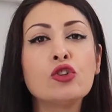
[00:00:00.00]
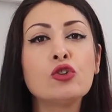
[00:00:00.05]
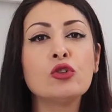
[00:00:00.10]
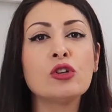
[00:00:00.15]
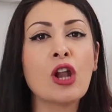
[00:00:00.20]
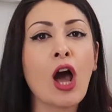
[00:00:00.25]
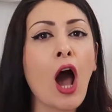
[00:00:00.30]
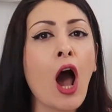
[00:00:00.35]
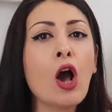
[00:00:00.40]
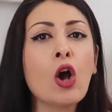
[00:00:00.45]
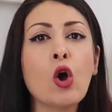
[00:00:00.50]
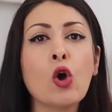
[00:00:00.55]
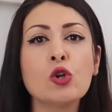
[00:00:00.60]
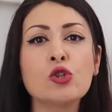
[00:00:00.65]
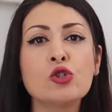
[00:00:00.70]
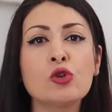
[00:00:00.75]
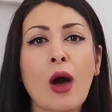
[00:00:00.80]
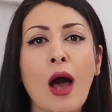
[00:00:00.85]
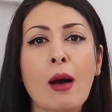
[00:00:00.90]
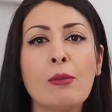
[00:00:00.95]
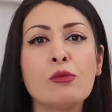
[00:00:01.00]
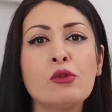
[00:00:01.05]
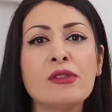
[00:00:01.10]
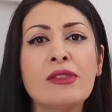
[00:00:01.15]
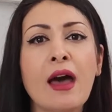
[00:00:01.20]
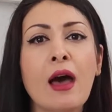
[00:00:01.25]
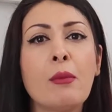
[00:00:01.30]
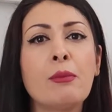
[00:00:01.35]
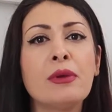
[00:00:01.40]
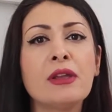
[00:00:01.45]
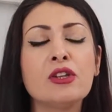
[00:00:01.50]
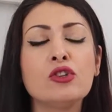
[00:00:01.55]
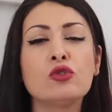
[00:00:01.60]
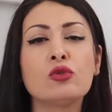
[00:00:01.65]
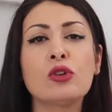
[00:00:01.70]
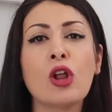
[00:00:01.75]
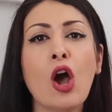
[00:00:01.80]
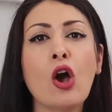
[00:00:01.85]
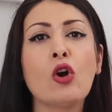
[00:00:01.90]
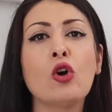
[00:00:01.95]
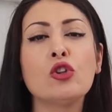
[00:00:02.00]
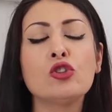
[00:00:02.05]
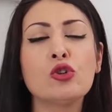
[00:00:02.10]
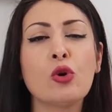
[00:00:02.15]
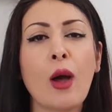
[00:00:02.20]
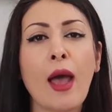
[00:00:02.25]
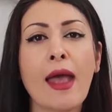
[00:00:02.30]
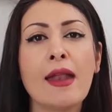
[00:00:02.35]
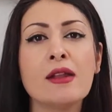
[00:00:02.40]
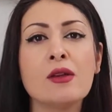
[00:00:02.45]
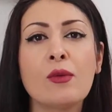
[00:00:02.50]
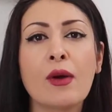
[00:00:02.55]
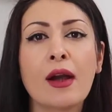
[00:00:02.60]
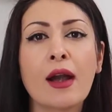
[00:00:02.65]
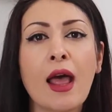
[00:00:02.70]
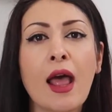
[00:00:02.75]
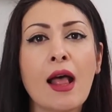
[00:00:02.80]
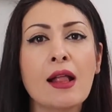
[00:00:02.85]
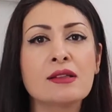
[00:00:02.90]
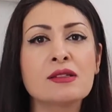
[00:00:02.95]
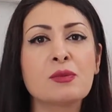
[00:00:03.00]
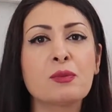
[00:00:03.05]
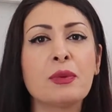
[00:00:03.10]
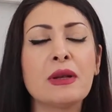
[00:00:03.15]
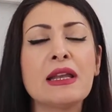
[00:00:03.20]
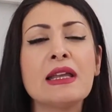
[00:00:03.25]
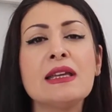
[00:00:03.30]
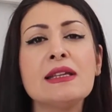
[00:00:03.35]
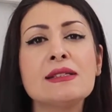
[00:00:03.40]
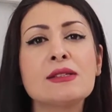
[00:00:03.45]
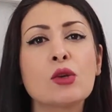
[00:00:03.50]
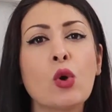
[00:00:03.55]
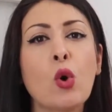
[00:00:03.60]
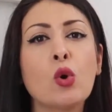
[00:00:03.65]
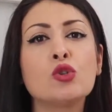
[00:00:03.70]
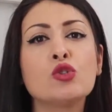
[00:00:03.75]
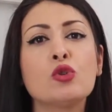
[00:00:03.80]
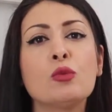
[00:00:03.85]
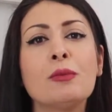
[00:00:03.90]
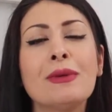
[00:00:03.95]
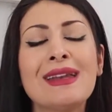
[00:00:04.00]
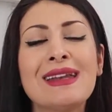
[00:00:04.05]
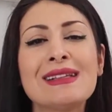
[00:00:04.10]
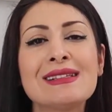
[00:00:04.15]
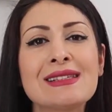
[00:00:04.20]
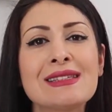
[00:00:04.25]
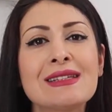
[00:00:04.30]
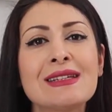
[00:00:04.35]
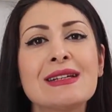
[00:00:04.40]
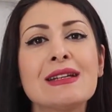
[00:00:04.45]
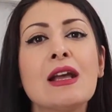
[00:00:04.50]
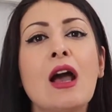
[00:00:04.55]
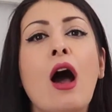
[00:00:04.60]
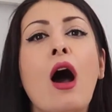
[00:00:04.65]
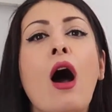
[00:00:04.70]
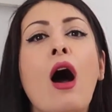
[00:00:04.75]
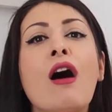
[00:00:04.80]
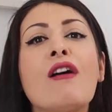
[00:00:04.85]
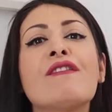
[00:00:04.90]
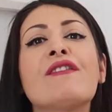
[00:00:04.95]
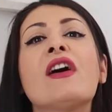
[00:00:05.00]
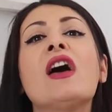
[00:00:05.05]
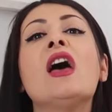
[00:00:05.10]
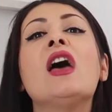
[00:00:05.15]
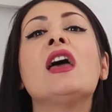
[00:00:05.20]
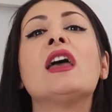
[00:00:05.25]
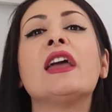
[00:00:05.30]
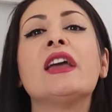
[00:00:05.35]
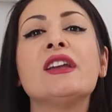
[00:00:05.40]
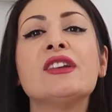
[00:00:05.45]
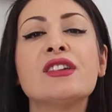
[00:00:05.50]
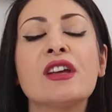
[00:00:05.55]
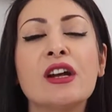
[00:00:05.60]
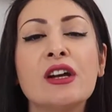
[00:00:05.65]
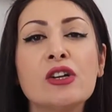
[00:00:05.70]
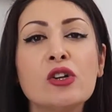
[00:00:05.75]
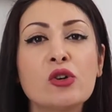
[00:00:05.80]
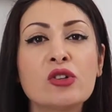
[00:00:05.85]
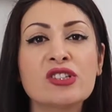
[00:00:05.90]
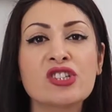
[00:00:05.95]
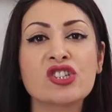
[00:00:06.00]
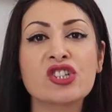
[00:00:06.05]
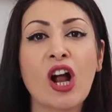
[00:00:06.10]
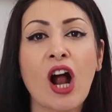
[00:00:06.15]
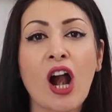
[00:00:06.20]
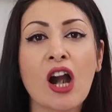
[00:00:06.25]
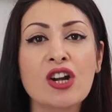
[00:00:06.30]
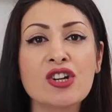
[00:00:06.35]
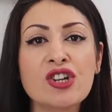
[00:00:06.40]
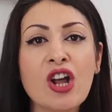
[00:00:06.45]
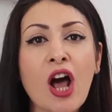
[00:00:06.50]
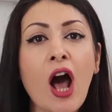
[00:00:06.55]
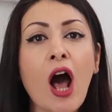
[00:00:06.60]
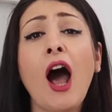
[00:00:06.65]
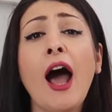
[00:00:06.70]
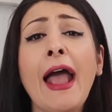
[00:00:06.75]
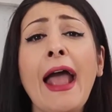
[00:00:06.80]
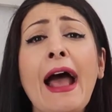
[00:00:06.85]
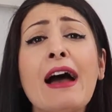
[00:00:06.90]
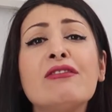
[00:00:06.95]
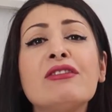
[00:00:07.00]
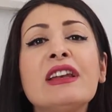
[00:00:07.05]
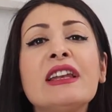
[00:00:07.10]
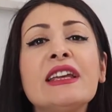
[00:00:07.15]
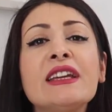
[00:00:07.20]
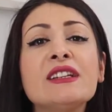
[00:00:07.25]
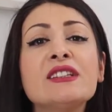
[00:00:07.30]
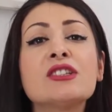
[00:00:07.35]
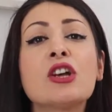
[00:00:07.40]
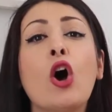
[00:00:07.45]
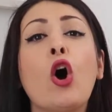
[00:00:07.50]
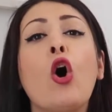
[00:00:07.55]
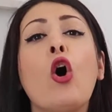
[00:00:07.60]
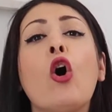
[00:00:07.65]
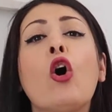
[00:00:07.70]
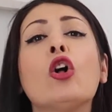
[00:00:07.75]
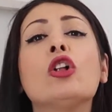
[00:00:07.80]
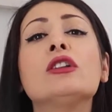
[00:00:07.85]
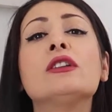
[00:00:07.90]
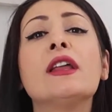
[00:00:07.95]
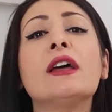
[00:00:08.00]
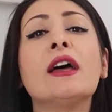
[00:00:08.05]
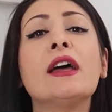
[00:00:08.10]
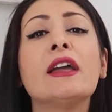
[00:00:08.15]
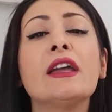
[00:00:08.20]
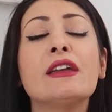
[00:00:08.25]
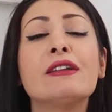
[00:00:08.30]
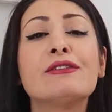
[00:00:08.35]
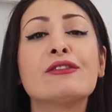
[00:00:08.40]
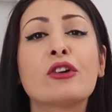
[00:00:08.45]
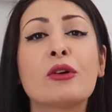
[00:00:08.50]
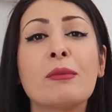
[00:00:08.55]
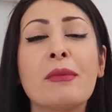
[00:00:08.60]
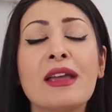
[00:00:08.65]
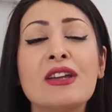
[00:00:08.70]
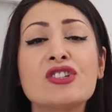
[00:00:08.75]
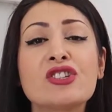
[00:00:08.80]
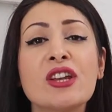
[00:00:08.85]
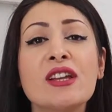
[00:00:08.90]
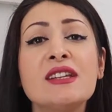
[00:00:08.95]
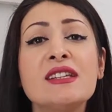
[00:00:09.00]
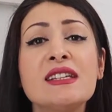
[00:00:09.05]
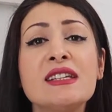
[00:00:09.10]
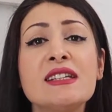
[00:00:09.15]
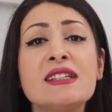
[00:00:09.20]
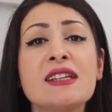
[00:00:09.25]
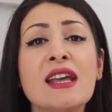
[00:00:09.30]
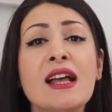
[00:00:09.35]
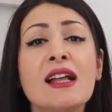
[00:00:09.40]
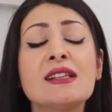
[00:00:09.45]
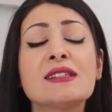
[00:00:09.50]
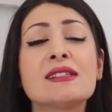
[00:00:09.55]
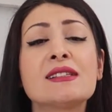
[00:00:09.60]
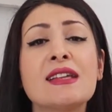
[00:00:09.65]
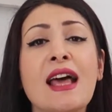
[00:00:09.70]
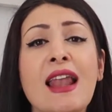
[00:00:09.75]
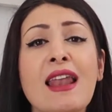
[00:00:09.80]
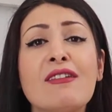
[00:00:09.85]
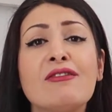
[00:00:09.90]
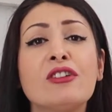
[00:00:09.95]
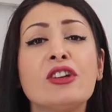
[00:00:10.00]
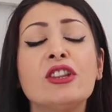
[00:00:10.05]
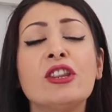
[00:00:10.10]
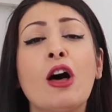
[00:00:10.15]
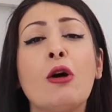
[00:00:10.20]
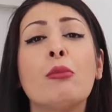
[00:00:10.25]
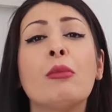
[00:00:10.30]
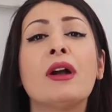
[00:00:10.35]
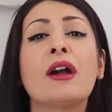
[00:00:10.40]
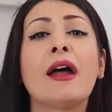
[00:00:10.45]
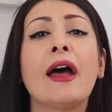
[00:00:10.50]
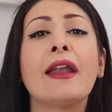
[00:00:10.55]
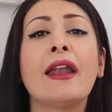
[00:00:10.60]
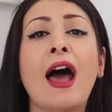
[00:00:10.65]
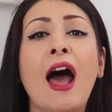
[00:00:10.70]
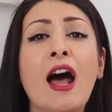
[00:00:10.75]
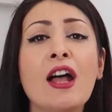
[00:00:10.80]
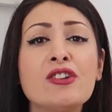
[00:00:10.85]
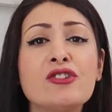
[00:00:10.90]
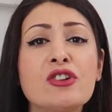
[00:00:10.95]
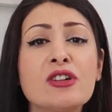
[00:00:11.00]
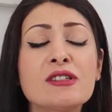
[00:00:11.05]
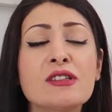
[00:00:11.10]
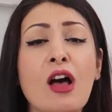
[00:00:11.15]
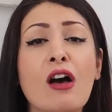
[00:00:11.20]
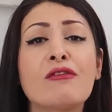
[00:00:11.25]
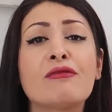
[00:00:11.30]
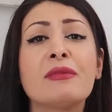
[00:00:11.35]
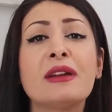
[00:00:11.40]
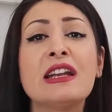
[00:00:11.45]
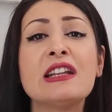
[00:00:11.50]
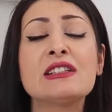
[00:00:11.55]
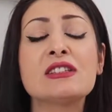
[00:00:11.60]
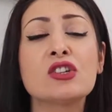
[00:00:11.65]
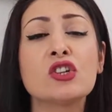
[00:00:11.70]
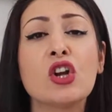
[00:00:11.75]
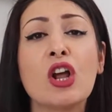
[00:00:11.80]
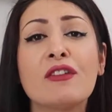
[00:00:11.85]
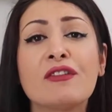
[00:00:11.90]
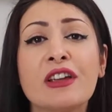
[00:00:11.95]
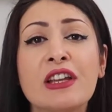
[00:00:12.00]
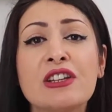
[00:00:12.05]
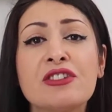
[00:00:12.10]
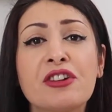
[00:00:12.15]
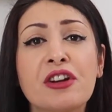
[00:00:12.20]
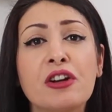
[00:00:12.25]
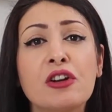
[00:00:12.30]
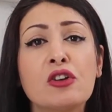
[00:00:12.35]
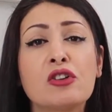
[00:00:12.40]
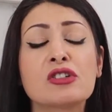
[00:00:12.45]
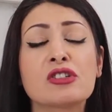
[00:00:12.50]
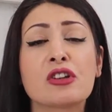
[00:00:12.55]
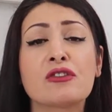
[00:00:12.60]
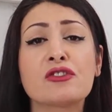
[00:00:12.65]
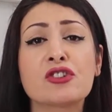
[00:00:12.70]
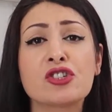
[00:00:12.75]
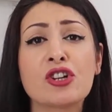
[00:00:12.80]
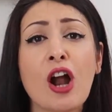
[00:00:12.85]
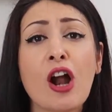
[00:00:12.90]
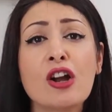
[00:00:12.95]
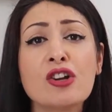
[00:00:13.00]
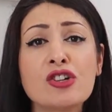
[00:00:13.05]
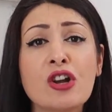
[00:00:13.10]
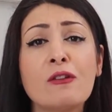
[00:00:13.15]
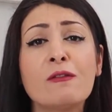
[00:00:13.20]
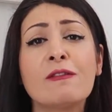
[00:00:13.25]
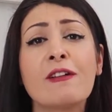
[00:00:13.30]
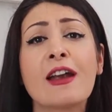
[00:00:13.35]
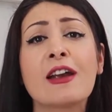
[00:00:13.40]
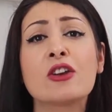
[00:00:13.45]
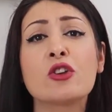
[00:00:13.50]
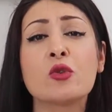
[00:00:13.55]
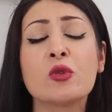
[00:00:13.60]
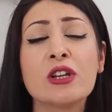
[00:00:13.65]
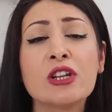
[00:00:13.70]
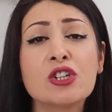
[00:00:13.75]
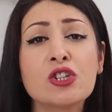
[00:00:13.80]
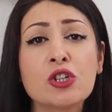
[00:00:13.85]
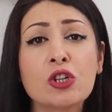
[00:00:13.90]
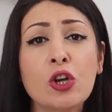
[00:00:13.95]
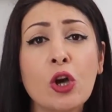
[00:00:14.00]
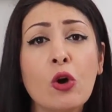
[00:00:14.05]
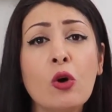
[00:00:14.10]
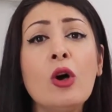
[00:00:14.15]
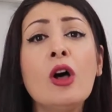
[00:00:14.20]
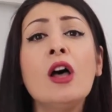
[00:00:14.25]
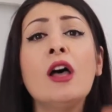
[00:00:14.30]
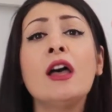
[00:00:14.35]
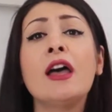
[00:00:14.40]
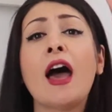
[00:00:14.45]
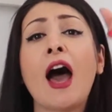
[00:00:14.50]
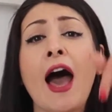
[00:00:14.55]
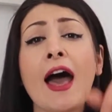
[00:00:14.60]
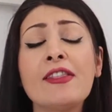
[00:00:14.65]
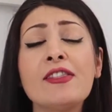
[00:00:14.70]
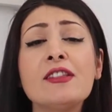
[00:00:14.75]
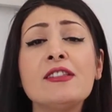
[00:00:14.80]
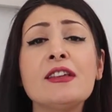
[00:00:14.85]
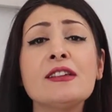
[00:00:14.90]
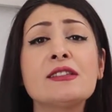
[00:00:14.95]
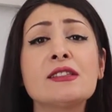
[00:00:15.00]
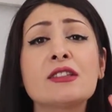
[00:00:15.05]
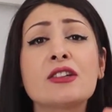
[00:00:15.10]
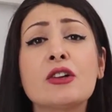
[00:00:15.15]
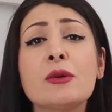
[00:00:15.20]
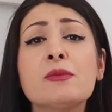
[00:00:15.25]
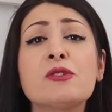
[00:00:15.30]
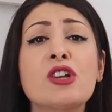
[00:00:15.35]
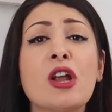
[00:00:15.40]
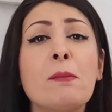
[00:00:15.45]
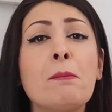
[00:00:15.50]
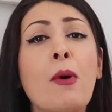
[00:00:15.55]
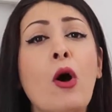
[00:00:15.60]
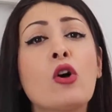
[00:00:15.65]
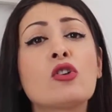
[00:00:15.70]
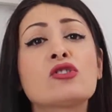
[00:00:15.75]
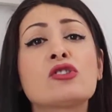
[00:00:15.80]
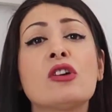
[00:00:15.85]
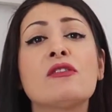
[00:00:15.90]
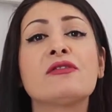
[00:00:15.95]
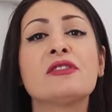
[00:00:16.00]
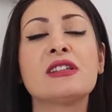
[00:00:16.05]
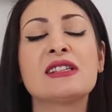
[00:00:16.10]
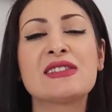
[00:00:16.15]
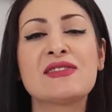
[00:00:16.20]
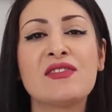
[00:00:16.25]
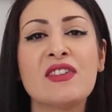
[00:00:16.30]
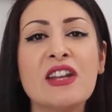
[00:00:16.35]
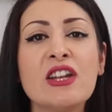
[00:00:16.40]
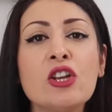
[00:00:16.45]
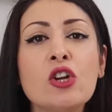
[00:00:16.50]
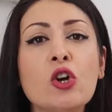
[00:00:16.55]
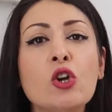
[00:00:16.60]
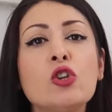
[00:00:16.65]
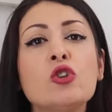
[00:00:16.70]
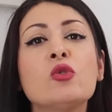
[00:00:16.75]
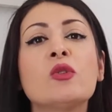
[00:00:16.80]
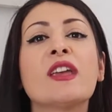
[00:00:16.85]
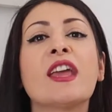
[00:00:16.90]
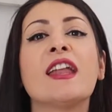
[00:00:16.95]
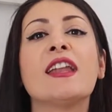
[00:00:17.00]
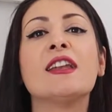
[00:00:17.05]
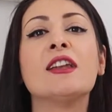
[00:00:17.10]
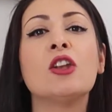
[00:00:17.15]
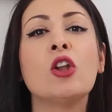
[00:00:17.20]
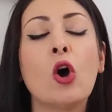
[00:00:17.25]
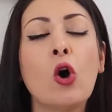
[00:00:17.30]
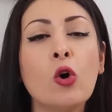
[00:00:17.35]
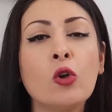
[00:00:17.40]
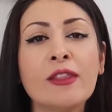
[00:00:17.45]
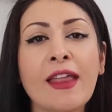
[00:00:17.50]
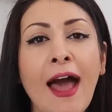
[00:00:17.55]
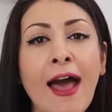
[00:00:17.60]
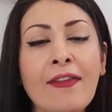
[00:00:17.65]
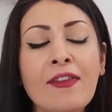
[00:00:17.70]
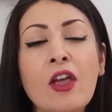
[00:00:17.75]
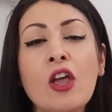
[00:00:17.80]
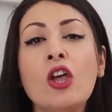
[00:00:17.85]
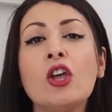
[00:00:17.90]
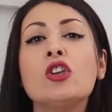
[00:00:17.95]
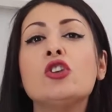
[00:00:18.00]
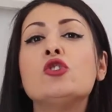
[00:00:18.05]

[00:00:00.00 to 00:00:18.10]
Do not go to Abu Dhabi, do not go to anywhere else. Please go to Ministry of Interiors Sharjah. I have linked all the information, details, telephone number and address of Ministry of Interiors of Sharjah where you need to go at the description box of this video. You can know that.